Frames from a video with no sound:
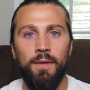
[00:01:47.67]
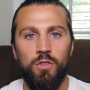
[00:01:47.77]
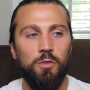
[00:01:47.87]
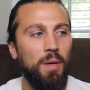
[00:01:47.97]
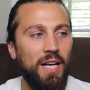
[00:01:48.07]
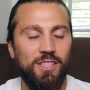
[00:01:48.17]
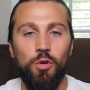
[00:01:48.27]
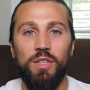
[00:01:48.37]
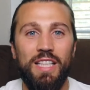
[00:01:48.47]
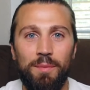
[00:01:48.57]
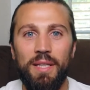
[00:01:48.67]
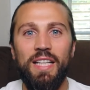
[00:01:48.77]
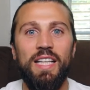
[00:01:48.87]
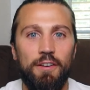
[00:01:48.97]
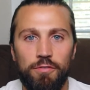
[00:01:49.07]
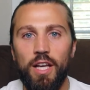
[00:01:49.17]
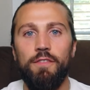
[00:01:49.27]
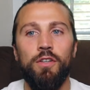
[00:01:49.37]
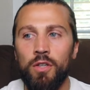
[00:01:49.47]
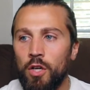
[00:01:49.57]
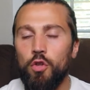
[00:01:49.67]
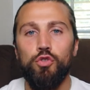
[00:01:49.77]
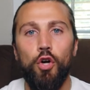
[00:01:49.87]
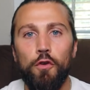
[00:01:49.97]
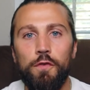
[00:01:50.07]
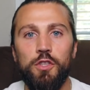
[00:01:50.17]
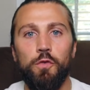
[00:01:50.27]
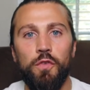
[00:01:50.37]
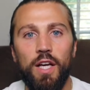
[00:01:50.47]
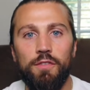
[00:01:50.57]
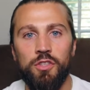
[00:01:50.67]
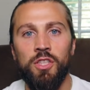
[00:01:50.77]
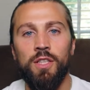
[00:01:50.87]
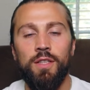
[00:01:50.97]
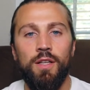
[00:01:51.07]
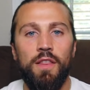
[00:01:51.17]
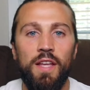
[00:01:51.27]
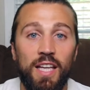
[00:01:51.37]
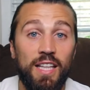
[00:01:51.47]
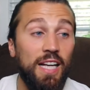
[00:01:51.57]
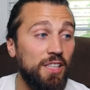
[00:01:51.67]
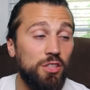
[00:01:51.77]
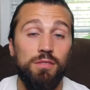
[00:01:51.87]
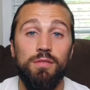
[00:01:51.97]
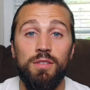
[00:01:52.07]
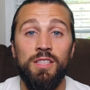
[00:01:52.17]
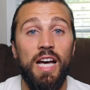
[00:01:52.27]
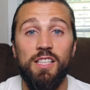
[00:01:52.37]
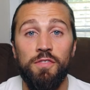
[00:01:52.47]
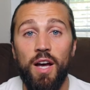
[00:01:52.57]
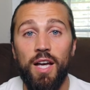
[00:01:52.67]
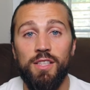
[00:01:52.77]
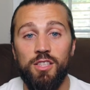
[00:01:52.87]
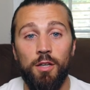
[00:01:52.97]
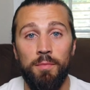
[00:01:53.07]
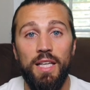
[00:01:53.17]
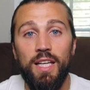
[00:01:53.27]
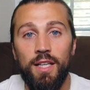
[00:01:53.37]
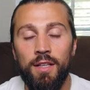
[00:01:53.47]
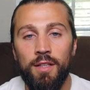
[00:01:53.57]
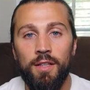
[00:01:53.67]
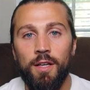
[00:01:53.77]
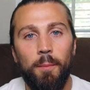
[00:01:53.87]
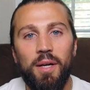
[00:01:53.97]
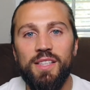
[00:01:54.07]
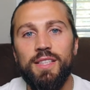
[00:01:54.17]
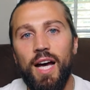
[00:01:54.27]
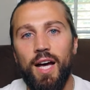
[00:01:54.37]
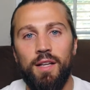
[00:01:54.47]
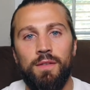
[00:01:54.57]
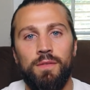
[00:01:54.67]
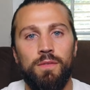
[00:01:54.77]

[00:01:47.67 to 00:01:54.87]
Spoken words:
Your body's going to keep eating that flavor, those artificial flavors, thinking that it's satisfying some need, but it's not.